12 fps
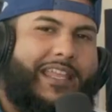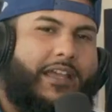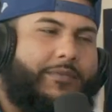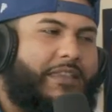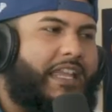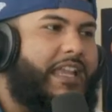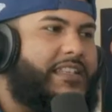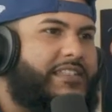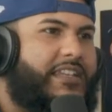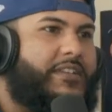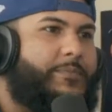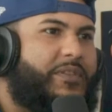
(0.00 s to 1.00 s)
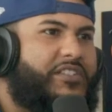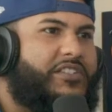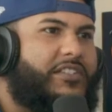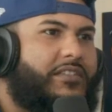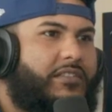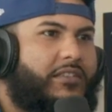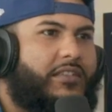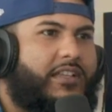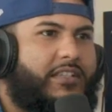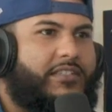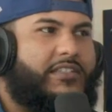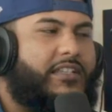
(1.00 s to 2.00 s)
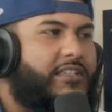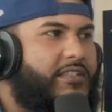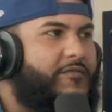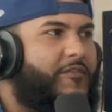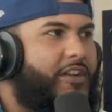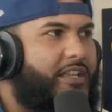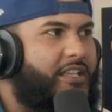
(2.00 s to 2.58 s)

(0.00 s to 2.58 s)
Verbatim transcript: they get up there and see a picture, they're gonna see the